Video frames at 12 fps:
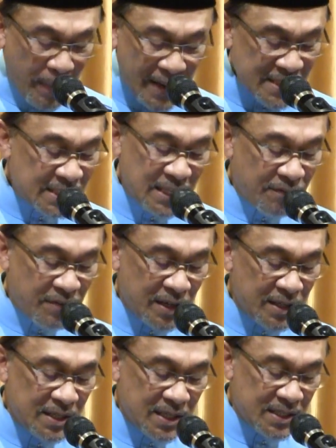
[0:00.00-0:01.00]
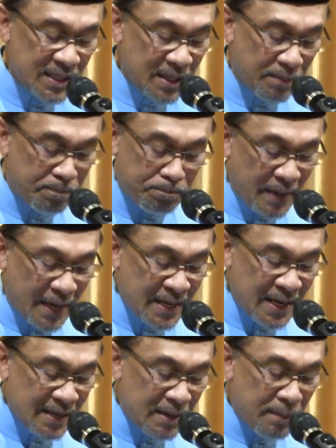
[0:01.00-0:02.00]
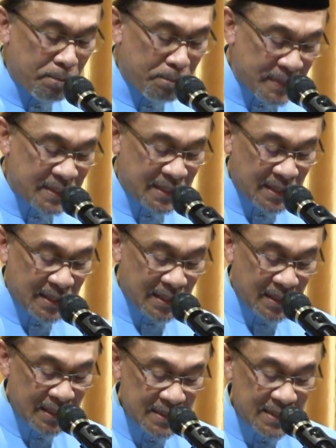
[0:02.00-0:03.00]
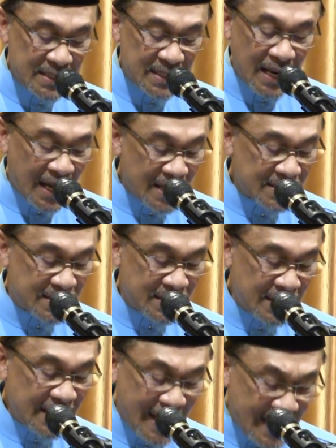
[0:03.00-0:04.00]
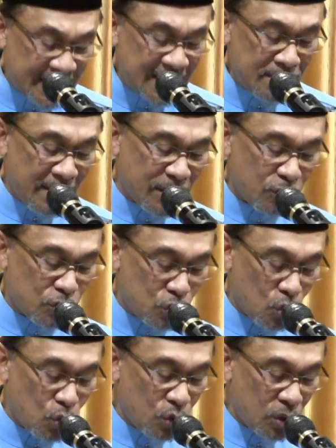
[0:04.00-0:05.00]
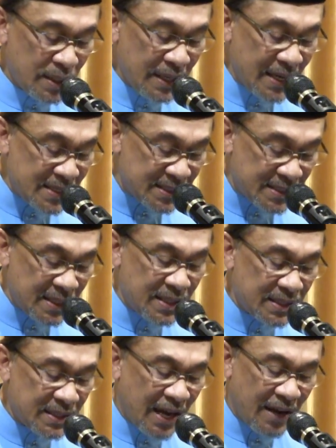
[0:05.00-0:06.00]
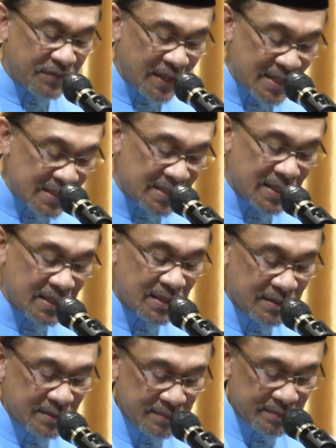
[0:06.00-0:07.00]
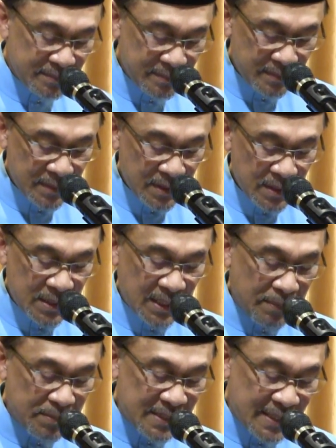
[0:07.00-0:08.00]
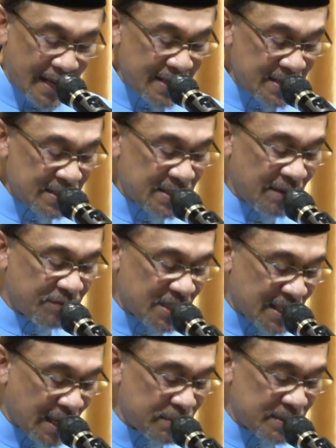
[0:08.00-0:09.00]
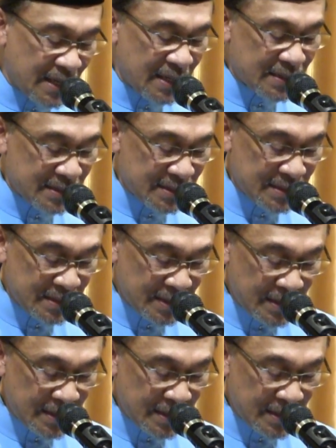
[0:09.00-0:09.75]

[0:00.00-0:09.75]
the past several years, and in particular since the last 18 months or so, incident after incident, circumstance after circumstance,